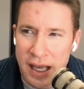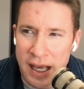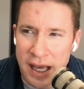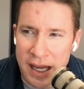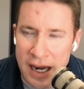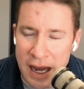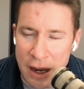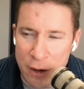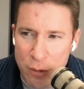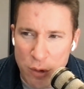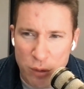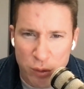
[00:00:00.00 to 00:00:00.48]

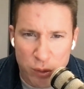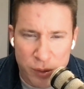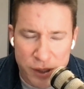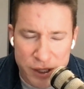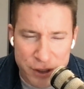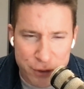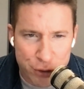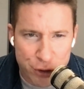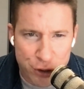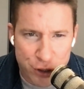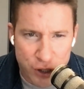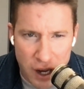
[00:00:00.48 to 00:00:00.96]
And I remember
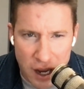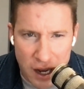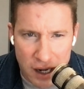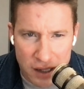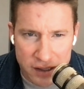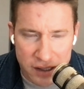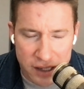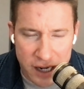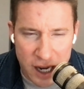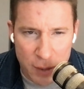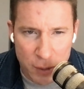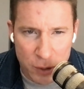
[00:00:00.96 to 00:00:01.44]
being
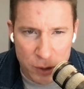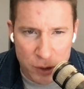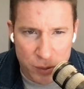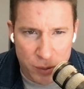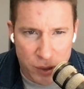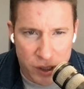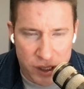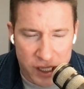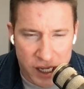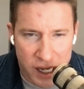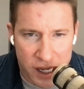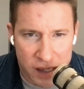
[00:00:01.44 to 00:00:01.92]
shocked at how much
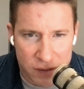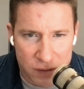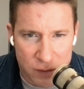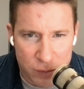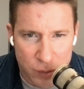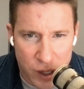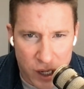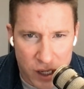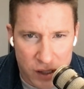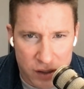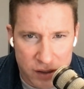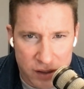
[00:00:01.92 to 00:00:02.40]
money I'd
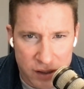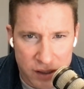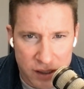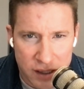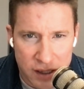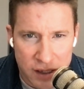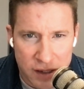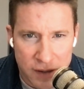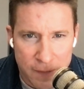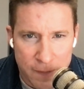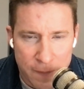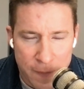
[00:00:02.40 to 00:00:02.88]
spent.
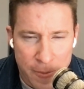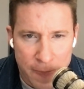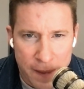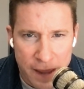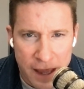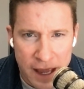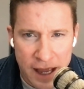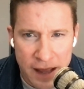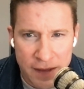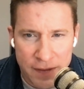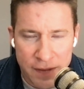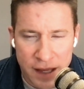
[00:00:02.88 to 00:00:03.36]

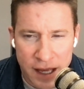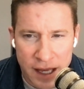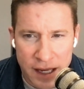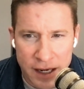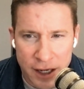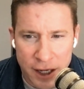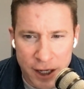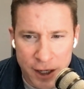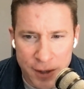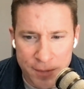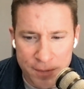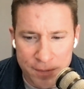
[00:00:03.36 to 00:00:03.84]
And
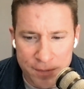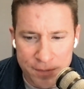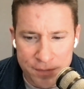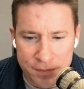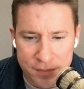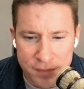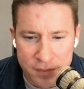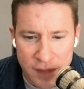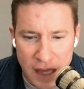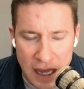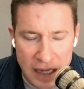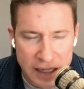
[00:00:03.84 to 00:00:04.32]
then
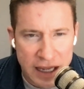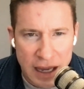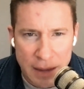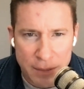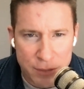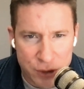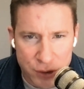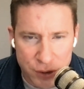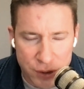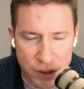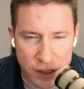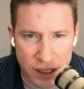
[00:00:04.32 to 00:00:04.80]
I
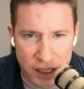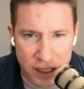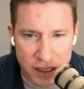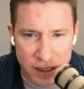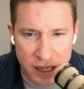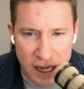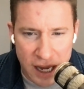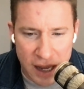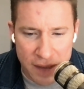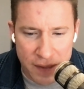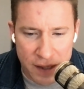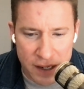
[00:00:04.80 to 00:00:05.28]
kept doing it.
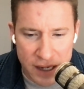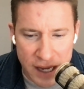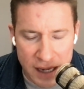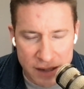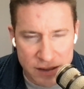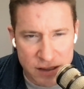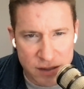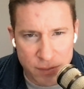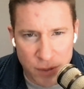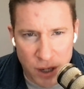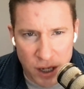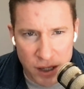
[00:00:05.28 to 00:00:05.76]
And the
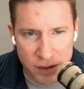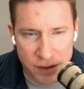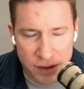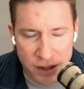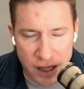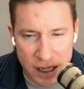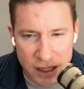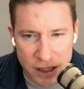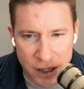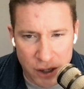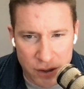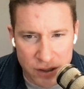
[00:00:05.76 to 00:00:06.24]
next month
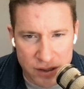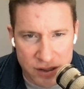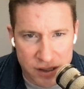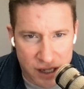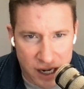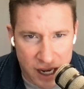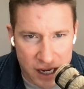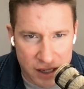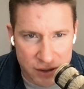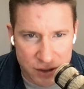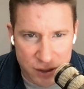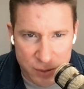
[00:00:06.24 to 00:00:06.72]
I noticed
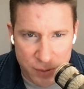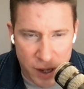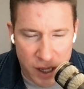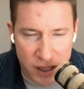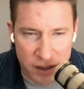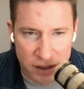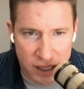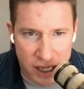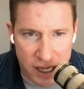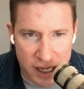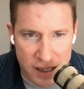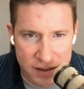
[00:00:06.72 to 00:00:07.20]
that I'd
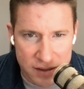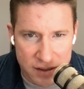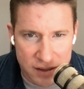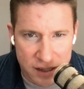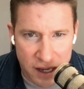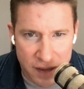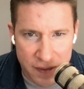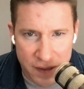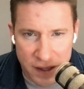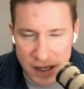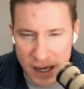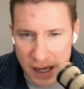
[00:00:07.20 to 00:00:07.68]
spent less.
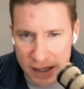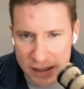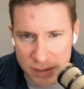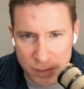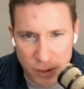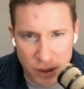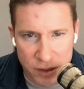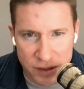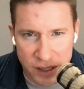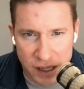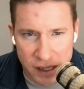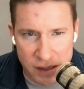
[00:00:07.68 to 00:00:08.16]
And the
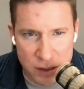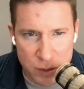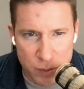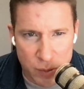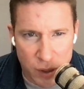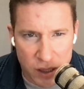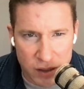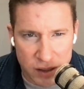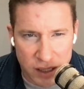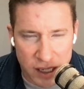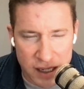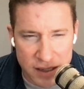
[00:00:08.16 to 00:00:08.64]
next month I'd
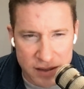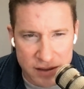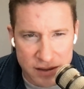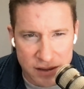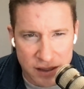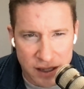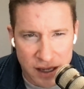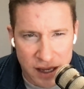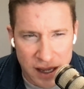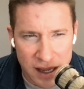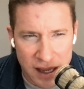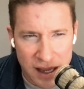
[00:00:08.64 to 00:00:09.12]
spent
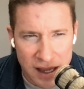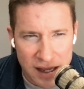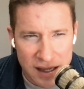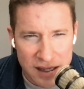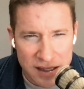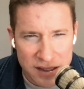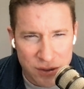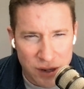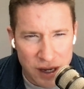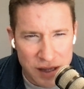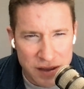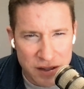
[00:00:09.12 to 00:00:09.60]
less.
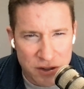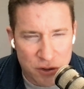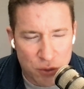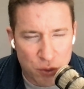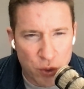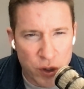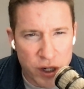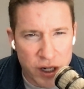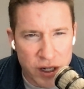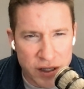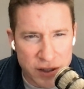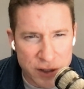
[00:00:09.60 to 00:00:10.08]
So I had this
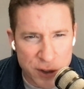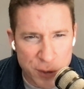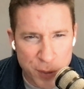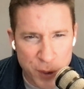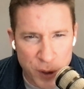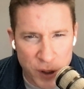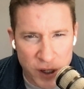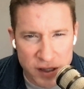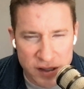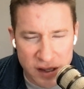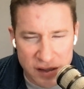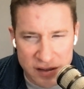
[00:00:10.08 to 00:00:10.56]
weird
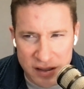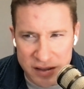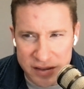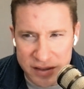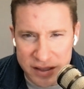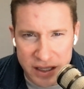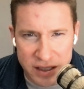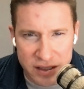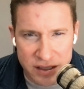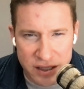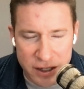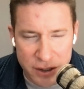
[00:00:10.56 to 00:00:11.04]
experience as a
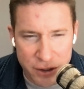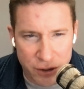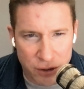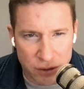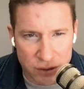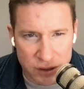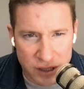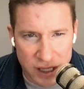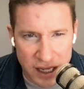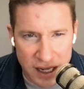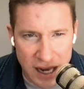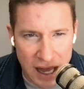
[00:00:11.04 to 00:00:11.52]

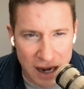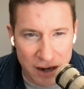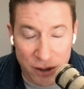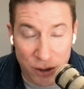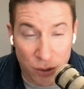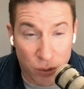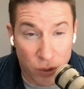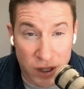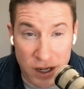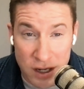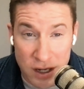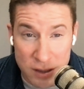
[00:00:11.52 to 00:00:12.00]
16-year-old kid. I don't
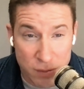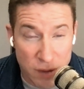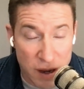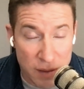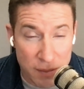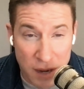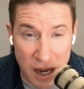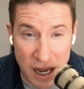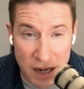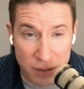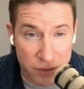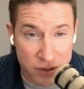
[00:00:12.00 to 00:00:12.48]
know what else my
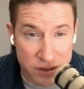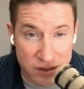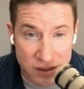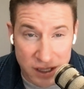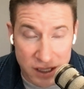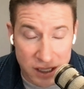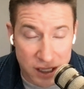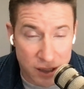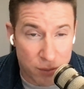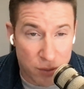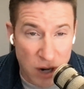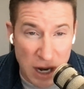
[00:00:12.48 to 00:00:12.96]
mind was
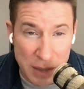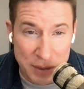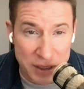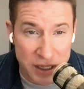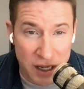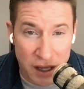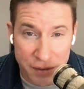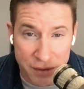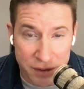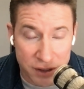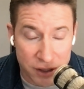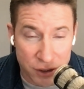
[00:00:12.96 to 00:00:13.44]
thinking, probably
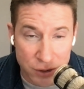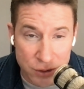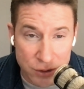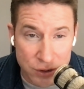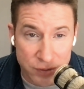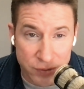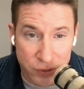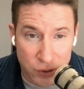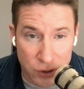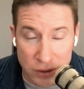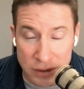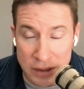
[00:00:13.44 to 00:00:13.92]
nothing
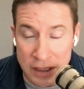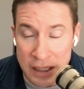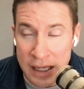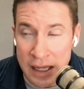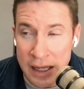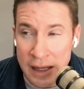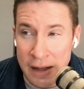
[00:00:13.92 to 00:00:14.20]
useful.